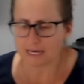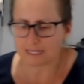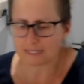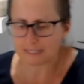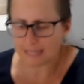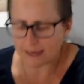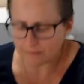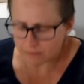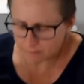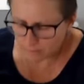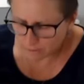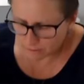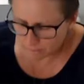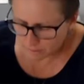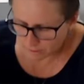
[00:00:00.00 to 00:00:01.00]
Down the
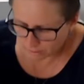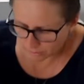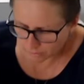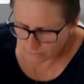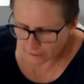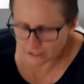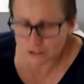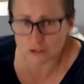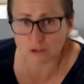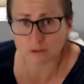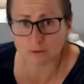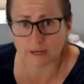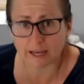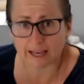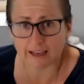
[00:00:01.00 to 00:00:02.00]
bottom, though, I
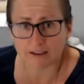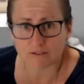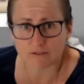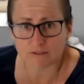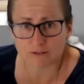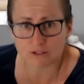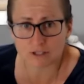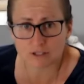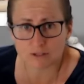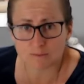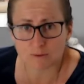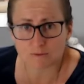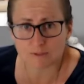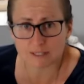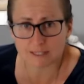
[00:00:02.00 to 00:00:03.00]
do have, I'll just
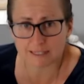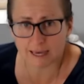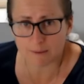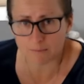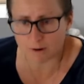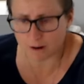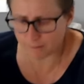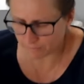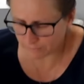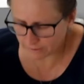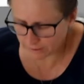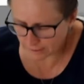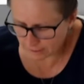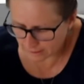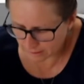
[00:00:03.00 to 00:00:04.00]
move this camera,
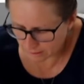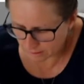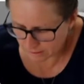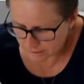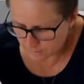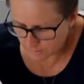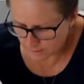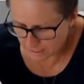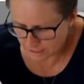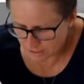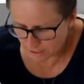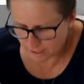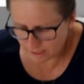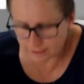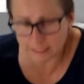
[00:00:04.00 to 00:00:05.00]
the little speed
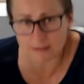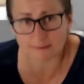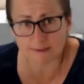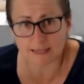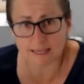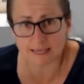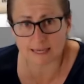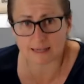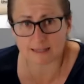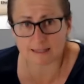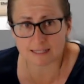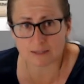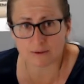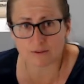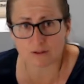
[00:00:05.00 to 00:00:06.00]
dial-y thing here.
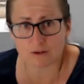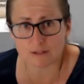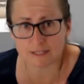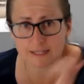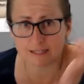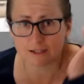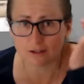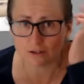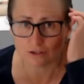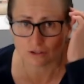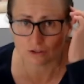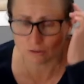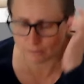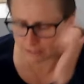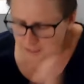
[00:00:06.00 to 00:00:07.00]
So as long as I can go
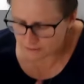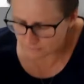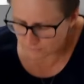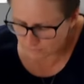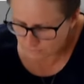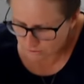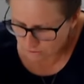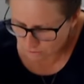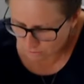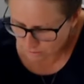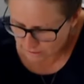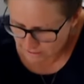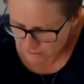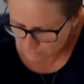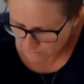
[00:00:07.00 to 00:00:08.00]
2 minutes, 50
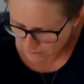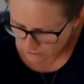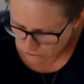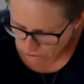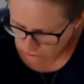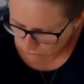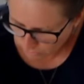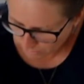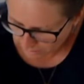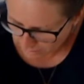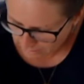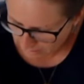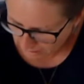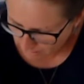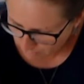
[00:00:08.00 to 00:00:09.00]
degrees, speed 2, I
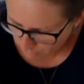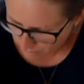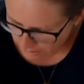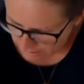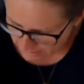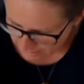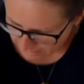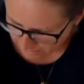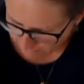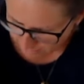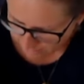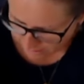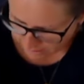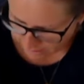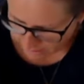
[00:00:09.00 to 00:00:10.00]
can now bring this up,
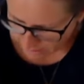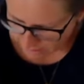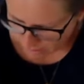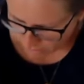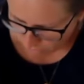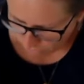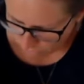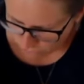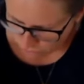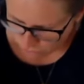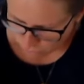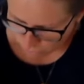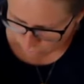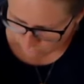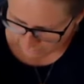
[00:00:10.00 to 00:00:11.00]
go
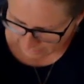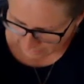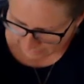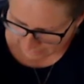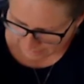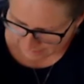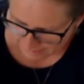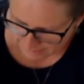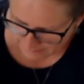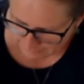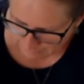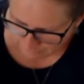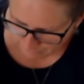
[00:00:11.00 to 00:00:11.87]
2 minutes,